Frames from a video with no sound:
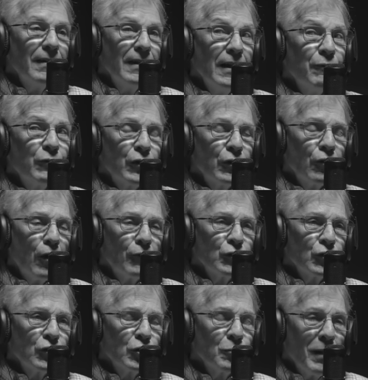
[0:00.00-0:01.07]
Infantry
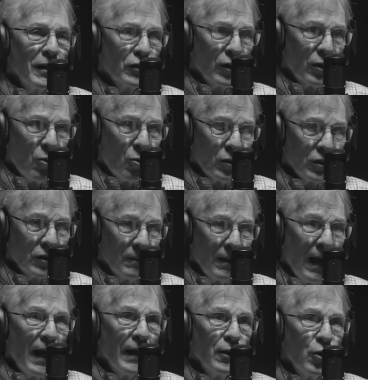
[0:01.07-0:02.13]
officers' basic course,
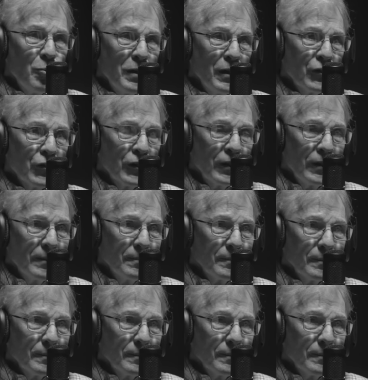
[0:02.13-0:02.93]
IOBC.